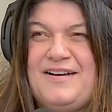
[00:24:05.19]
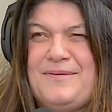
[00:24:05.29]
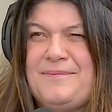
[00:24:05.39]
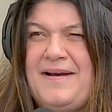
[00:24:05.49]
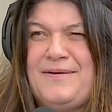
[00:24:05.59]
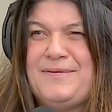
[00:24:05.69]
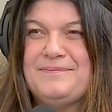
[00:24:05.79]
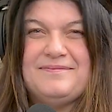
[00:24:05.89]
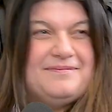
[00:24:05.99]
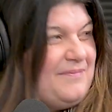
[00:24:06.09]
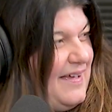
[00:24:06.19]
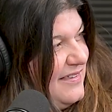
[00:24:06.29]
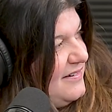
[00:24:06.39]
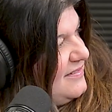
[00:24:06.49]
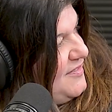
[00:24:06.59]
Oh my! Um, my
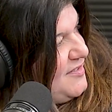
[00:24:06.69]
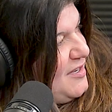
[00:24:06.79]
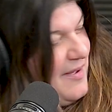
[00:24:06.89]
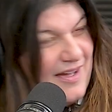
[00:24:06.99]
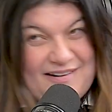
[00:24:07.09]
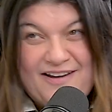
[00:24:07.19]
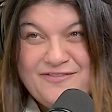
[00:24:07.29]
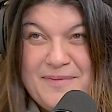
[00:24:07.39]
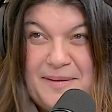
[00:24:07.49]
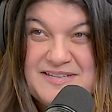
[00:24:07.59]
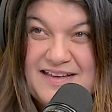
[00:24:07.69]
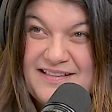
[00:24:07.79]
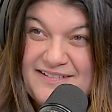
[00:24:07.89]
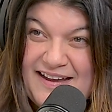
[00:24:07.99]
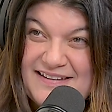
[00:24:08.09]
little, you saw my autograph from Bobby
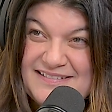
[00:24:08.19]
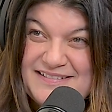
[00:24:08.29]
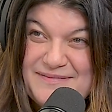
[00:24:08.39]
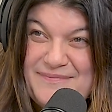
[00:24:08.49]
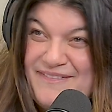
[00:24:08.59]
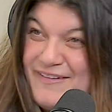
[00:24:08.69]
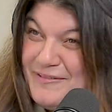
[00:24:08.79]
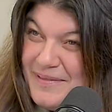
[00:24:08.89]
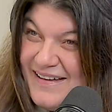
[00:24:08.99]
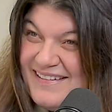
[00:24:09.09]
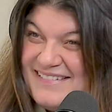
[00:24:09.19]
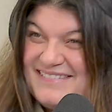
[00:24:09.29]
Taylor, right? Yeah. My favorite player.